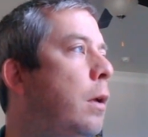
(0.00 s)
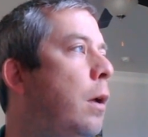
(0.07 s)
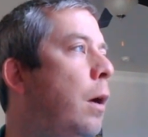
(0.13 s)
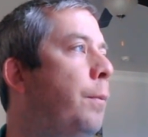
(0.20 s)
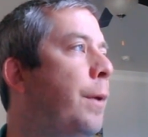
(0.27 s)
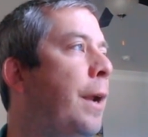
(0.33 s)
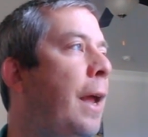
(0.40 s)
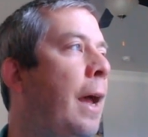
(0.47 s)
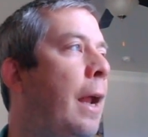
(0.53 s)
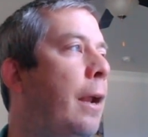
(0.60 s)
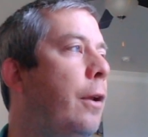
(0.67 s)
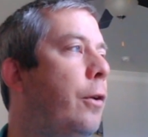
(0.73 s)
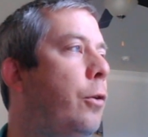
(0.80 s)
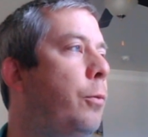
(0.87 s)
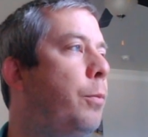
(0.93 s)
I'm going to add a
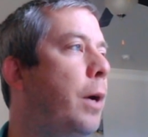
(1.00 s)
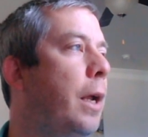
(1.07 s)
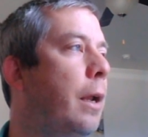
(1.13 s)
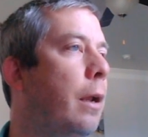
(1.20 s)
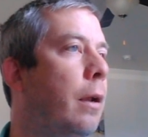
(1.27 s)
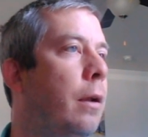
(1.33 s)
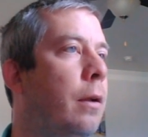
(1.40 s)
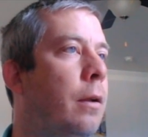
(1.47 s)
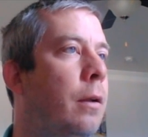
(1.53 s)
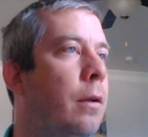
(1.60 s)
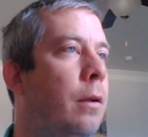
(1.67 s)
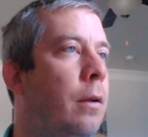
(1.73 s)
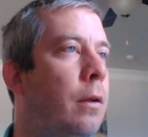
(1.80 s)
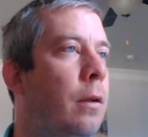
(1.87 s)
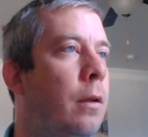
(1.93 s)
new button.
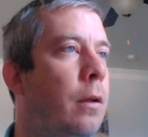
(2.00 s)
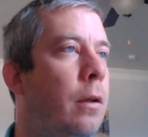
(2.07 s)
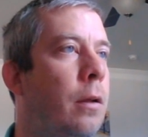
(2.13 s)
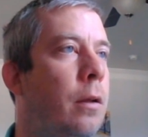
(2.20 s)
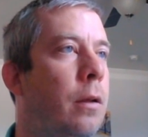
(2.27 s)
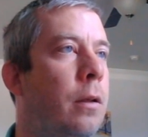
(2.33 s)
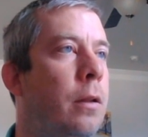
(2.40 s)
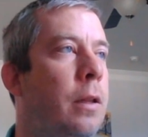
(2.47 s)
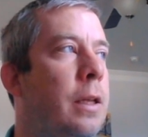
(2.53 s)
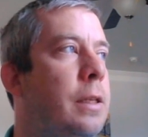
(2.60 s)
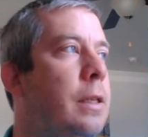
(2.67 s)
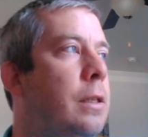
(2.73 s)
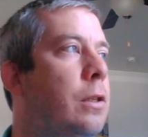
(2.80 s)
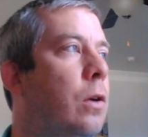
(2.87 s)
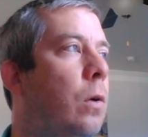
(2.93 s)
This
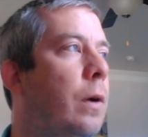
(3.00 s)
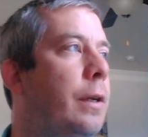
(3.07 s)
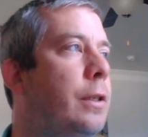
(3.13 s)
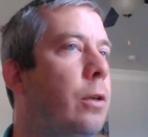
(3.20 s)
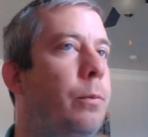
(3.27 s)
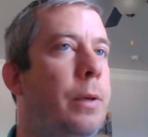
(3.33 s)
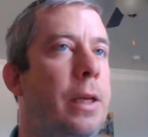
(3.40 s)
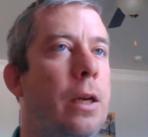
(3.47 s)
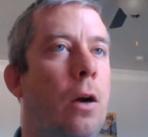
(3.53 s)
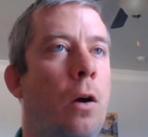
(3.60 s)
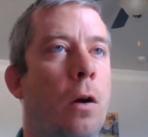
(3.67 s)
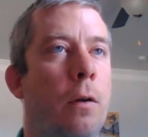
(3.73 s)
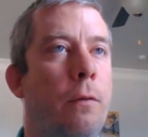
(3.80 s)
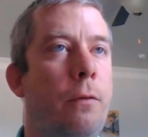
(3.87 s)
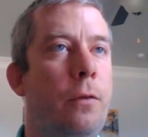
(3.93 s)
is going to be
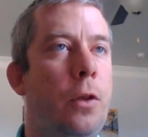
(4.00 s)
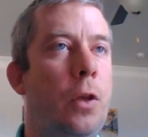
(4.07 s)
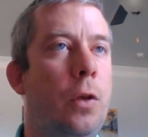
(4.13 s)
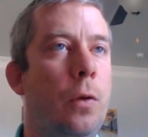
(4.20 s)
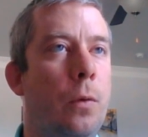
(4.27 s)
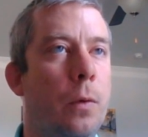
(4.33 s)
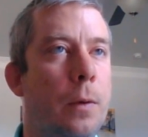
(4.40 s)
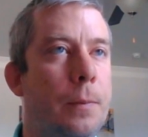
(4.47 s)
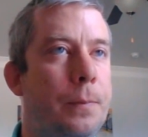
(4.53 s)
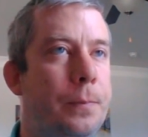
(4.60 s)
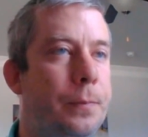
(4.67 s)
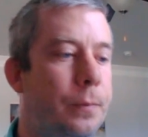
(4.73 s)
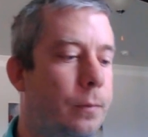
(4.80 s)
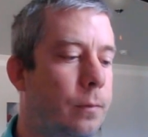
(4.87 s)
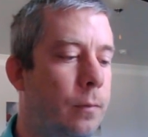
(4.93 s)
our view.
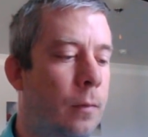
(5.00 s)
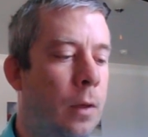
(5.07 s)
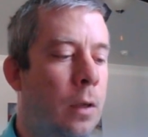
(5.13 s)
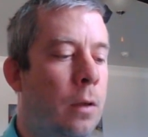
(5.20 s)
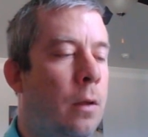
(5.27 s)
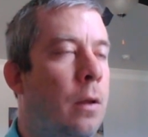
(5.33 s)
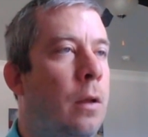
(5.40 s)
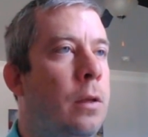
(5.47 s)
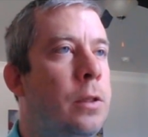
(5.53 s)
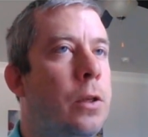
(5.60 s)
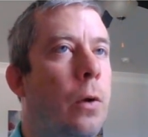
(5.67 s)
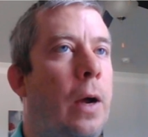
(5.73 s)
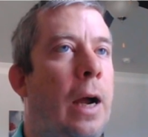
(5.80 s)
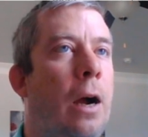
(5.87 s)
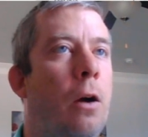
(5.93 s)
So
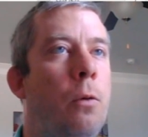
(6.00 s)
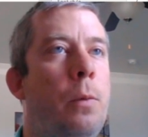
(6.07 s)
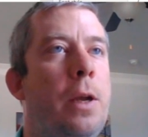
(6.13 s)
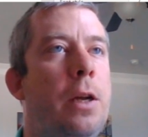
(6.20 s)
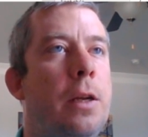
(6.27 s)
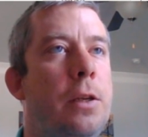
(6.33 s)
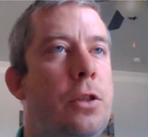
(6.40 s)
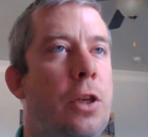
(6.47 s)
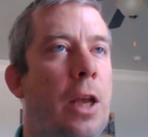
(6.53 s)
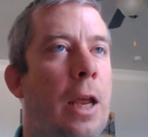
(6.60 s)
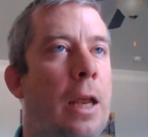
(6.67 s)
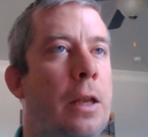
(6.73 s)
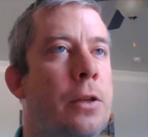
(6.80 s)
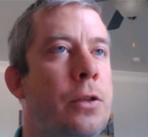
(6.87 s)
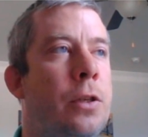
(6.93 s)
how are we going to
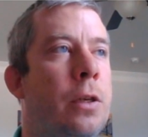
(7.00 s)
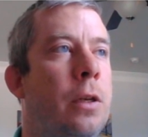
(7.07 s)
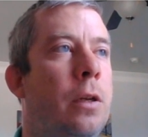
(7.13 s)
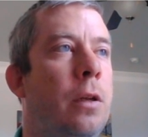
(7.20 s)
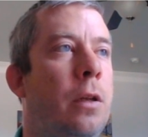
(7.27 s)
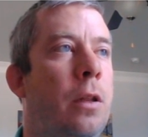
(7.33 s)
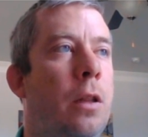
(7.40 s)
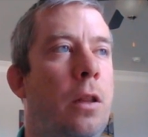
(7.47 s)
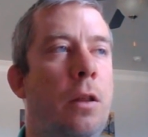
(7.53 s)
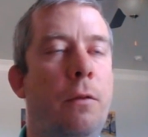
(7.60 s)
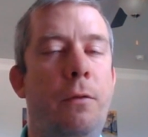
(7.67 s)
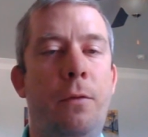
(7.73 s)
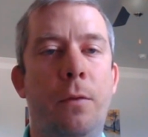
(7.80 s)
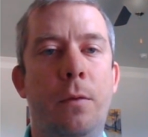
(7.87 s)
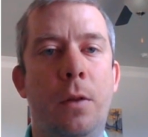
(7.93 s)
change the,
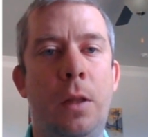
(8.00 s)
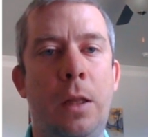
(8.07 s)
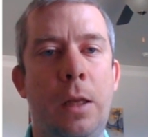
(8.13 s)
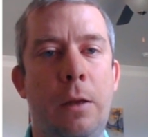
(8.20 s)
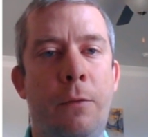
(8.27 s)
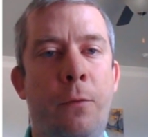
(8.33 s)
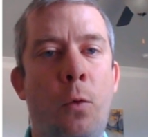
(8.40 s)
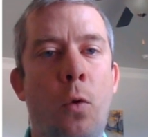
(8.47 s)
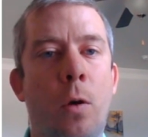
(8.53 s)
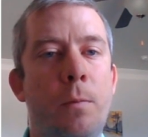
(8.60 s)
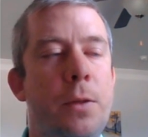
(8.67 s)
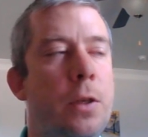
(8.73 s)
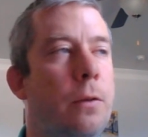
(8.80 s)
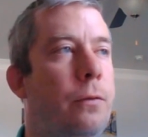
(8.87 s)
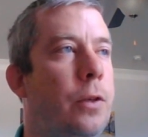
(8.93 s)
the form
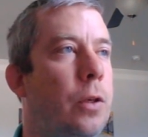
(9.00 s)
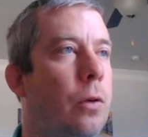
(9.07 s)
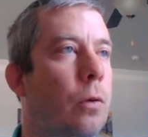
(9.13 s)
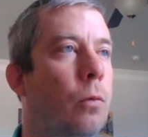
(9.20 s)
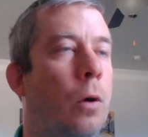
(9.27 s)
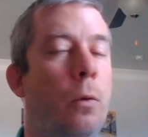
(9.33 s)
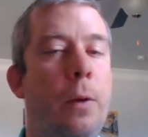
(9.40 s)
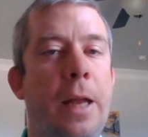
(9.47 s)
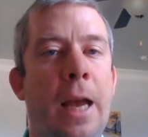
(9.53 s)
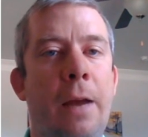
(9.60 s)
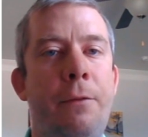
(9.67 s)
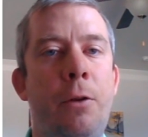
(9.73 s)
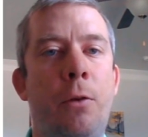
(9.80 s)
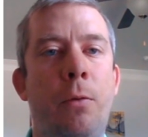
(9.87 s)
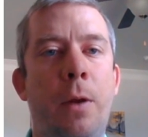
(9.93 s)
to view? Well, we have
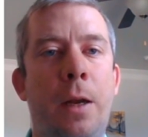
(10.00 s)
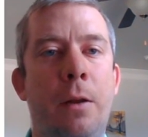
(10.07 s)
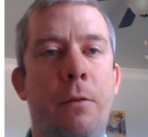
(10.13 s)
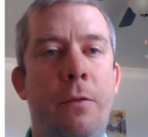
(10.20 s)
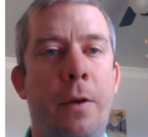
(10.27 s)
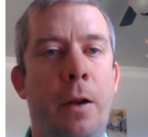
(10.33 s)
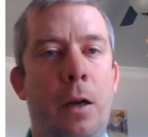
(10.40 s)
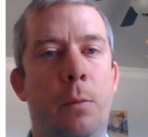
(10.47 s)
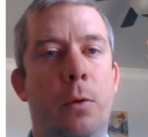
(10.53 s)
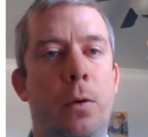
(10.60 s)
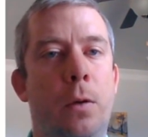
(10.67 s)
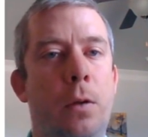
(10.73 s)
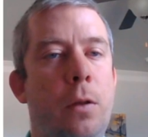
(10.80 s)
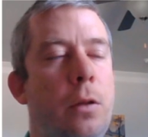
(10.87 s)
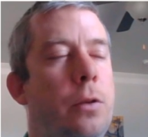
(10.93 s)
to create a variable.
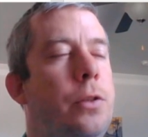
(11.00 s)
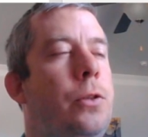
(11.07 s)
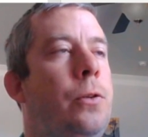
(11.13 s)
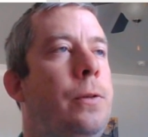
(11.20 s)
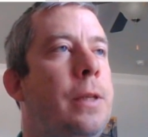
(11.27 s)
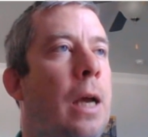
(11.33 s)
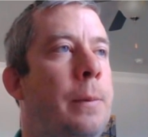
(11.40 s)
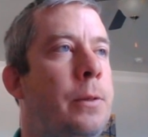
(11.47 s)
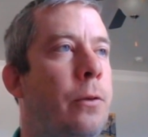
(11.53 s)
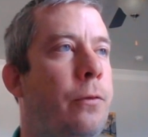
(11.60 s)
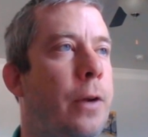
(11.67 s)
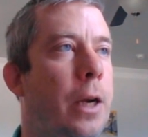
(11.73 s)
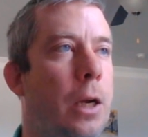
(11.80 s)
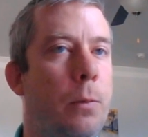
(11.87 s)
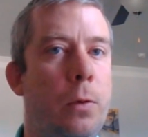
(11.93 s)
There's two types of
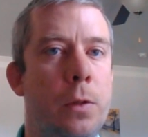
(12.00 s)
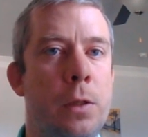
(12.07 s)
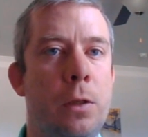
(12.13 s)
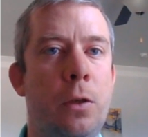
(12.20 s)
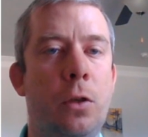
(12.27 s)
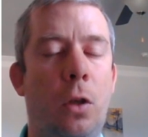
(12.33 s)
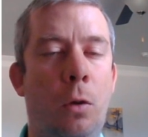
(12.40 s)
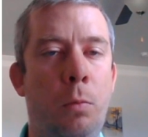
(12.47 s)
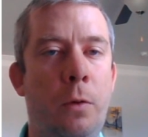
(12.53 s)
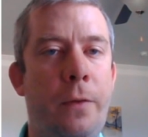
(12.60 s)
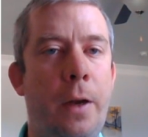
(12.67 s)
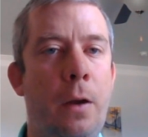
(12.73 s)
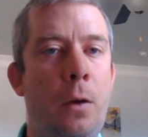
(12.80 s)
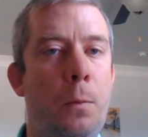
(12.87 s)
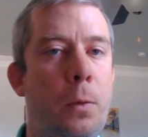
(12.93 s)
variables, global
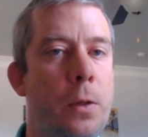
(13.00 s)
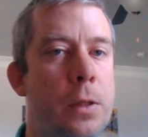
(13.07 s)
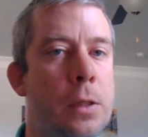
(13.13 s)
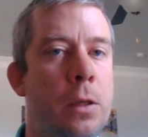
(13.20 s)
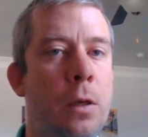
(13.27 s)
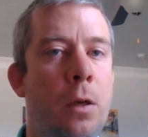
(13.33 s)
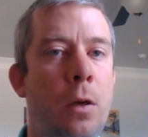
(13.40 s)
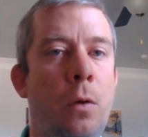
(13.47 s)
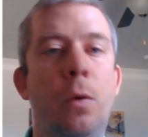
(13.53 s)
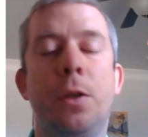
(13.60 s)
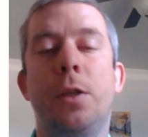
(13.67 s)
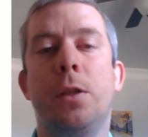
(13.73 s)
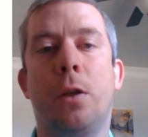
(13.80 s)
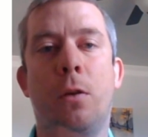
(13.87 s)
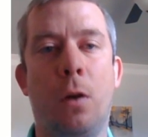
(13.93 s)
variables, which
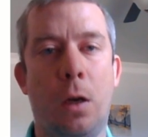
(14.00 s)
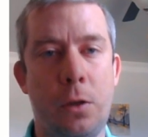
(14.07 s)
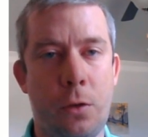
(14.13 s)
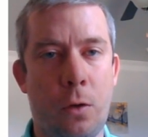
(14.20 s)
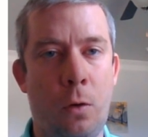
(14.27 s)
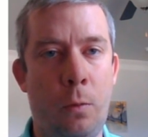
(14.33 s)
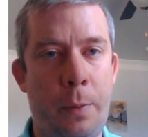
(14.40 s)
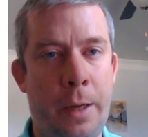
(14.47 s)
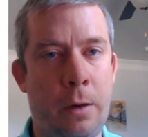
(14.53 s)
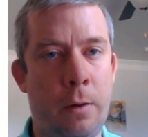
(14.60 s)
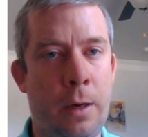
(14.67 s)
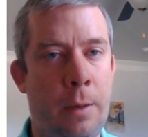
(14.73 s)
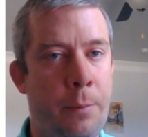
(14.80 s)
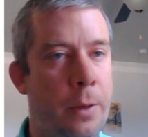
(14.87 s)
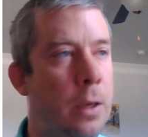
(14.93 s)
is across your whole Power App,